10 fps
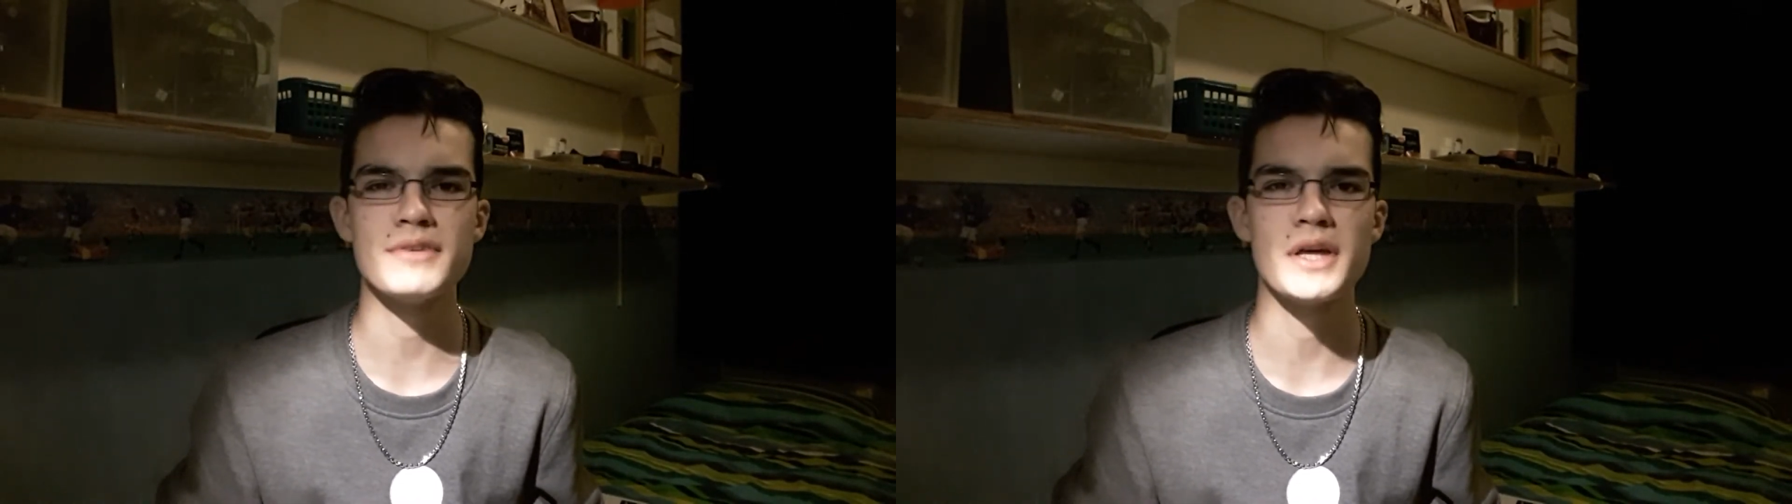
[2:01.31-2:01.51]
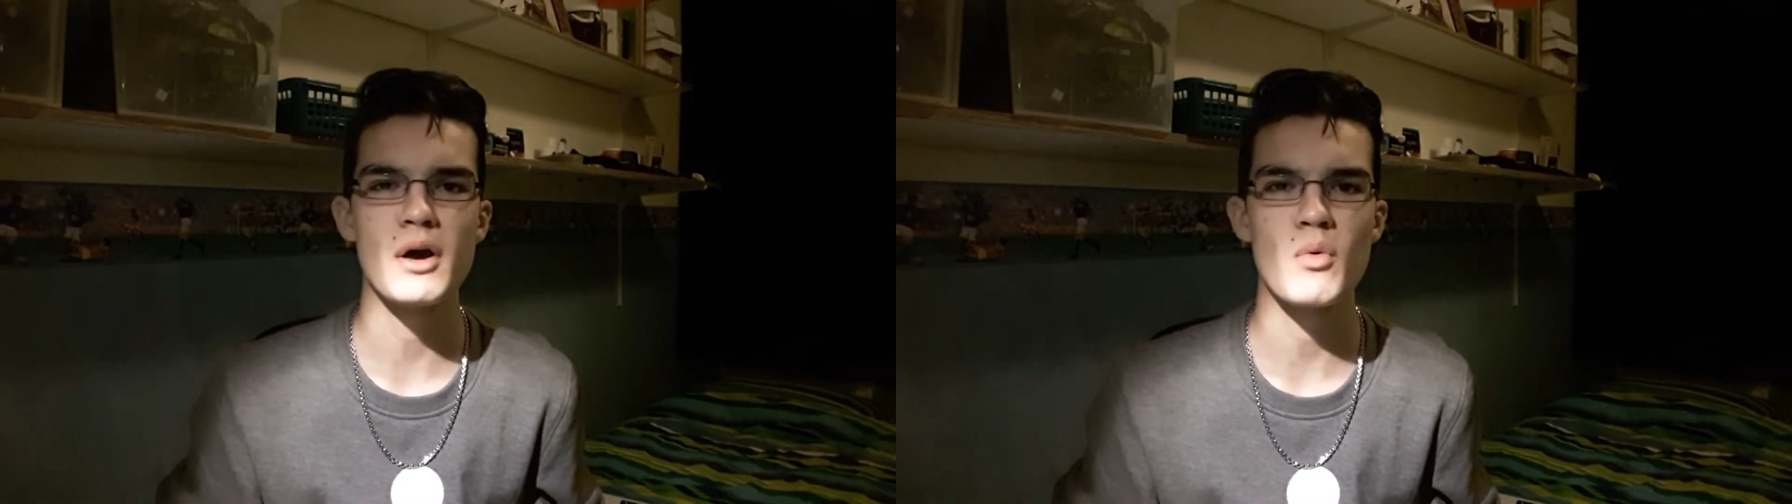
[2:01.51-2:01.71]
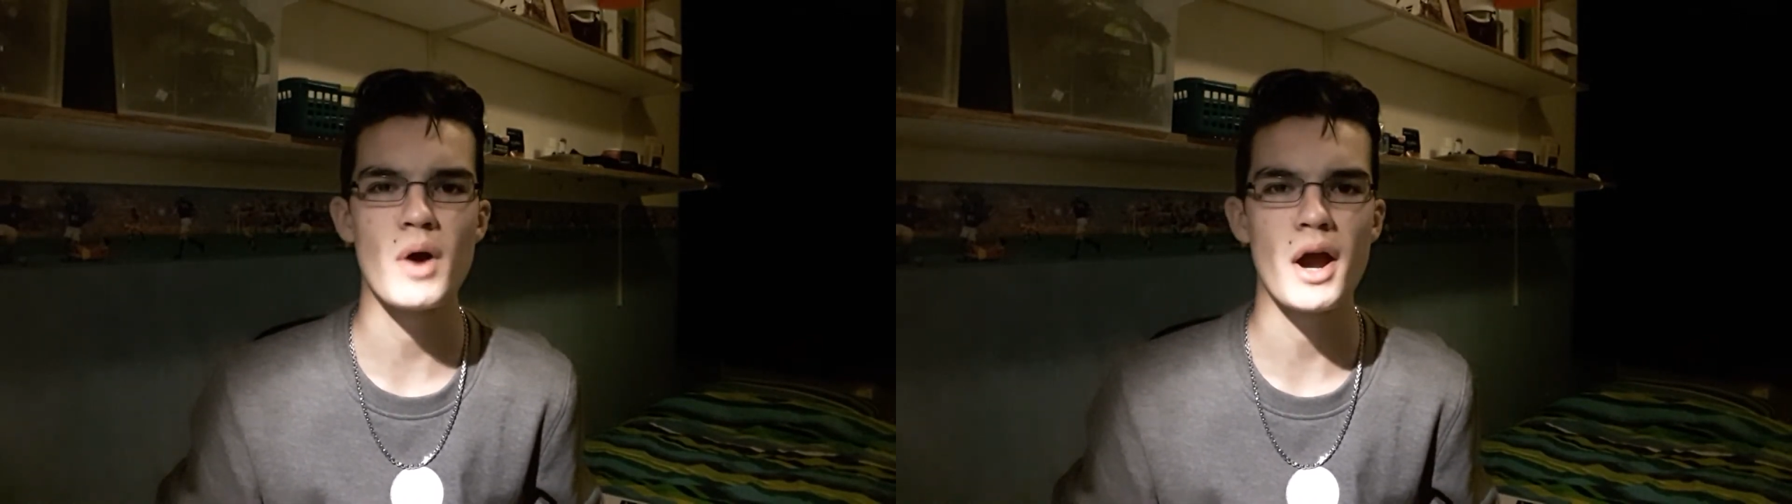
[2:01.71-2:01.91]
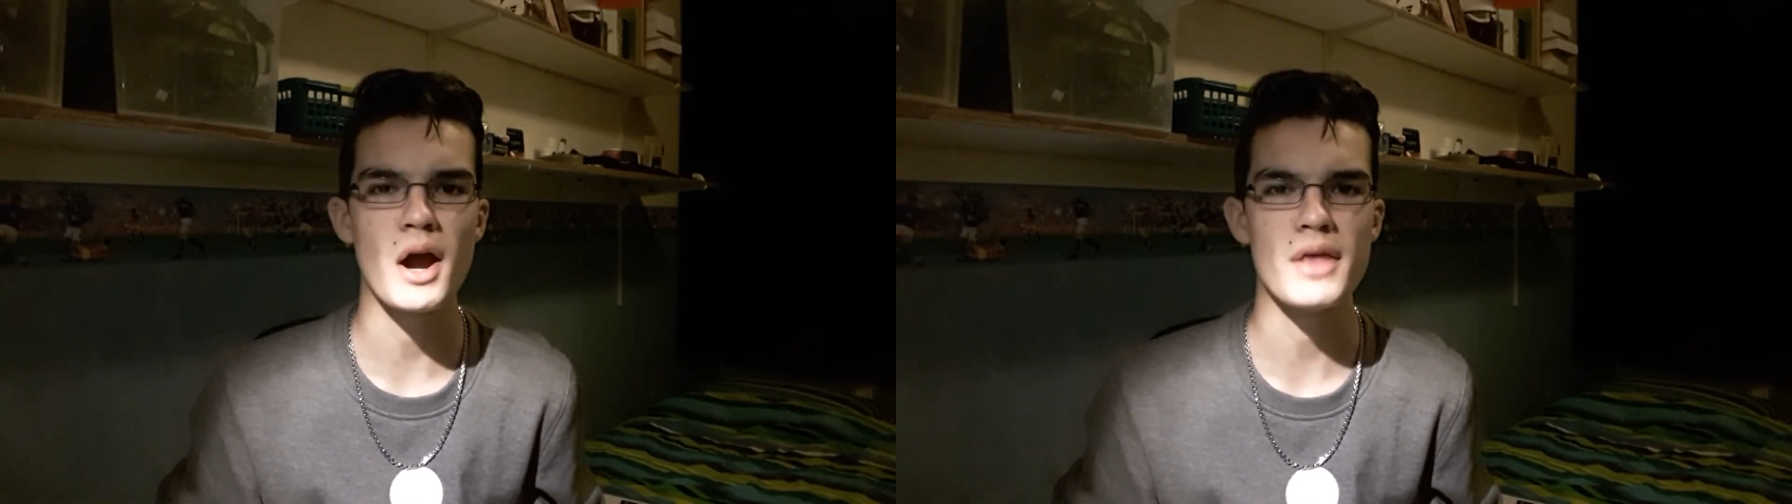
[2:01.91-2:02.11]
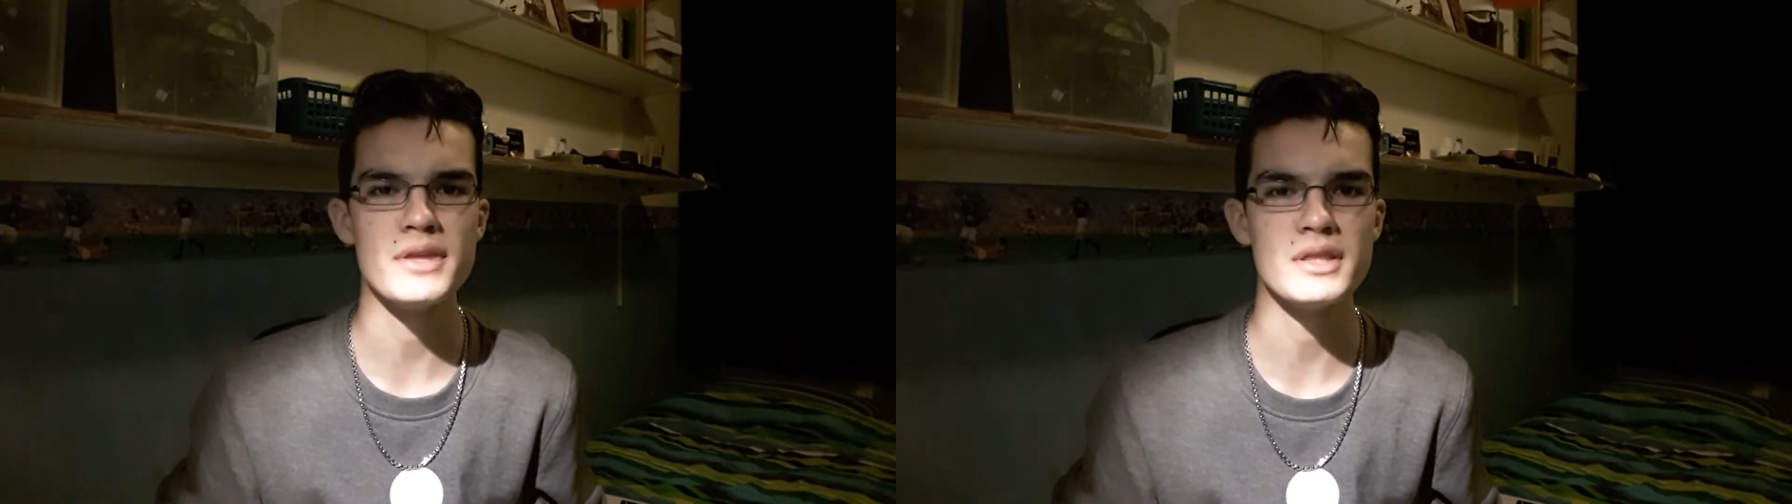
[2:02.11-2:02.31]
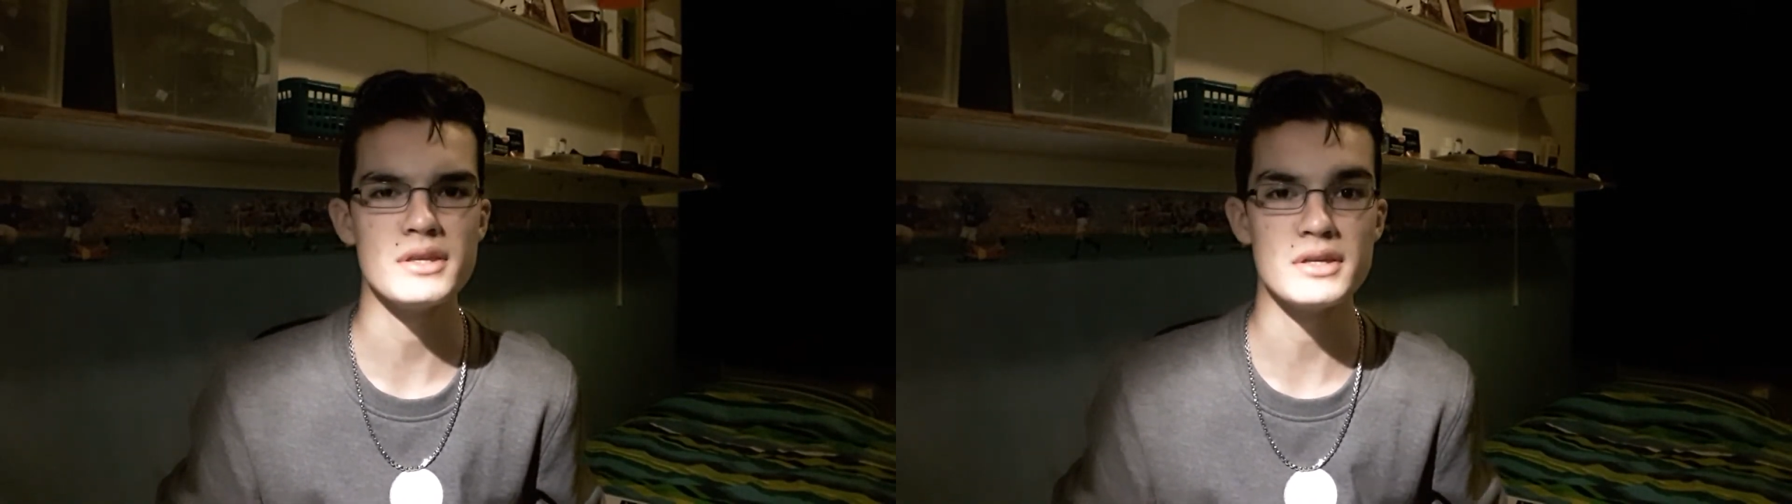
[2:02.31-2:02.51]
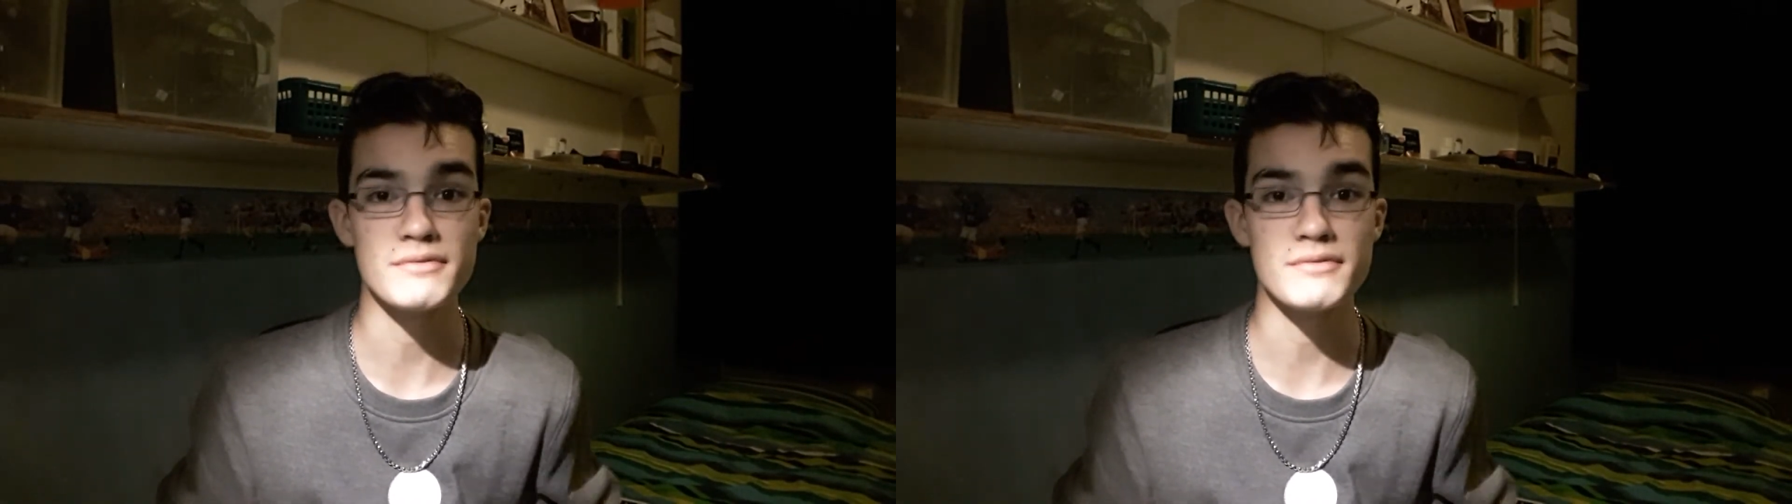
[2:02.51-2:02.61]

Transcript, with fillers: video where I did the